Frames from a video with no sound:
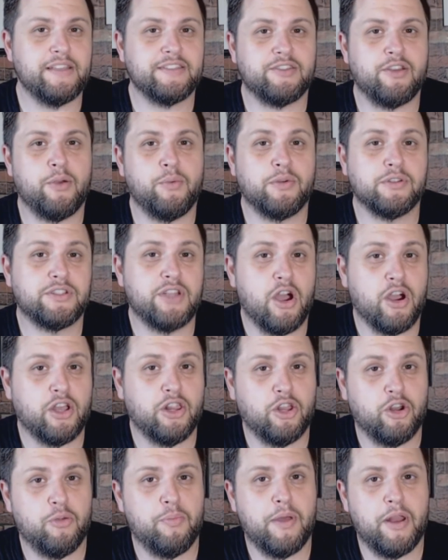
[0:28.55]
so I will talk a
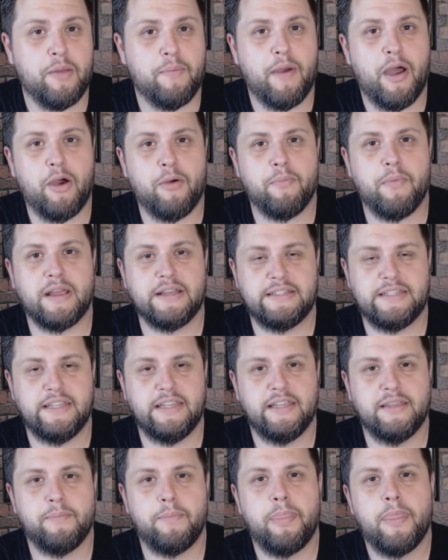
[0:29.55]
little bit about my
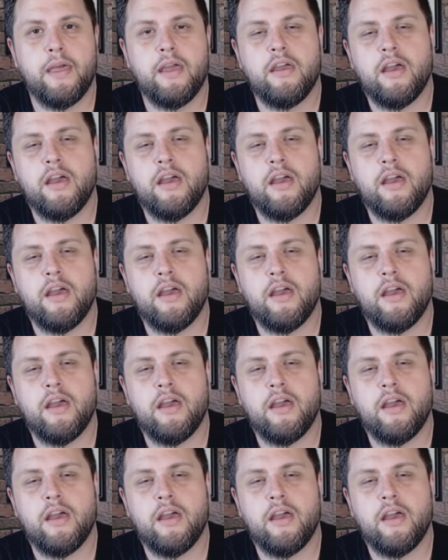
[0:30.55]
team,